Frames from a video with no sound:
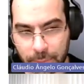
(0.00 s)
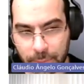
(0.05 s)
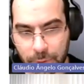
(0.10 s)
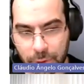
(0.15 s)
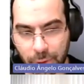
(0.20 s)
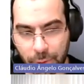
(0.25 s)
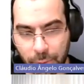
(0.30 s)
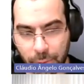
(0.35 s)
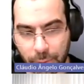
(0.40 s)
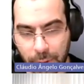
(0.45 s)

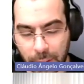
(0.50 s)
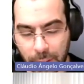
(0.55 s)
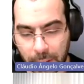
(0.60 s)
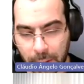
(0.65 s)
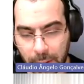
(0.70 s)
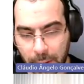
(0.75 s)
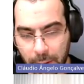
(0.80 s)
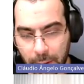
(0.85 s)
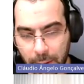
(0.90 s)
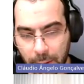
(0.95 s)
So
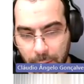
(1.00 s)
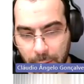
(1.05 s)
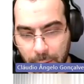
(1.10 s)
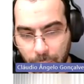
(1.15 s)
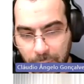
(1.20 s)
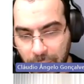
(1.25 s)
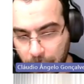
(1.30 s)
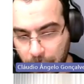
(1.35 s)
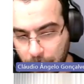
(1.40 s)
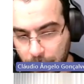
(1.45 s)

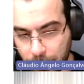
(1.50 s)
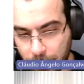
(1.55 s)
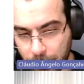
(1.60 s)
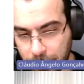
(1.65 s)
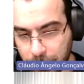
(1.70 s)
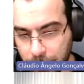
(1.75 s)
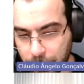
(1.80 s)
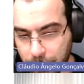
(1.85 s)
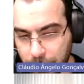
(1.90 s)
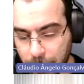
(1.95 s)
we
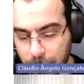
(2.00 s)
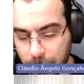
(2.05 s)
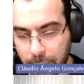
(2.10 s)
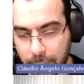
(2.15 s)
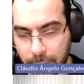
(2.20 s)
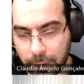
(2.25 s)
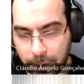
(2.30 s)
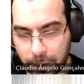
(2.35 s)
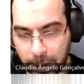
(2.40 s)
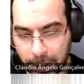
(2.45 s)
know
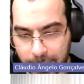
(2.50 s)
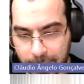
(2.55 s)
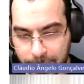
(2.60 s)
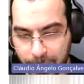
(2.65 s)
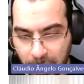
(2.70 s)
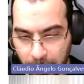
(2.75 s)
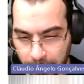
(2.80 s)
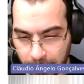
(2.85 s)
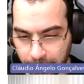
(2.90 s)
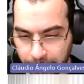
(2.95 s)
as
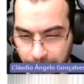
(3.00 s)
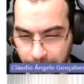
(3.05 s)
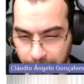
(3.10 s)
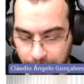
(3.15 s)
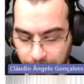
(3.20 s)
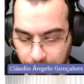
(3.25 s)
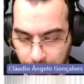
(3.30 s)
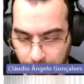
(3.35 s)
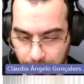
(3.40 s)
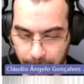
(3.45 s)
part of
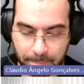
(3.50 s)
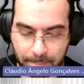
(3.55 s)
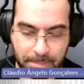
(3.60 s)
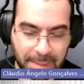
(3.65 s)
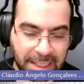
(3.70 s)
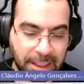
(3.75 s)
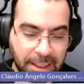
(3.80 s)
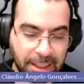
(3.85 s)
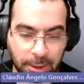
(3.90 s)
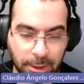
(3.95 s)

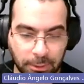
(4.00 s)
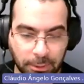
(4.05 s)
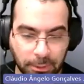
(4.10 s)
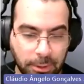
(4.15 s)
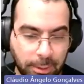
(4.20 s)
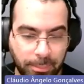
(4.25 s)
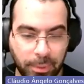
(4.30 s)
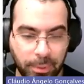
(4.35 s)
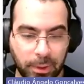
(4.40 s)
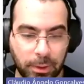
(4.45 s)
making the
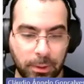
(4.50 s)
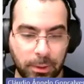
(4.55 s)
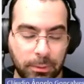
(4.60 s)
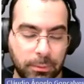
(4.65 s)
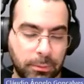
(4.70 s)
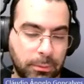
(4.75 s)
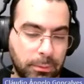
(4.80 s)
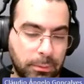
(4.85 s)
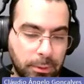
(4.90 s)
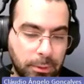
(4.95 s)
template,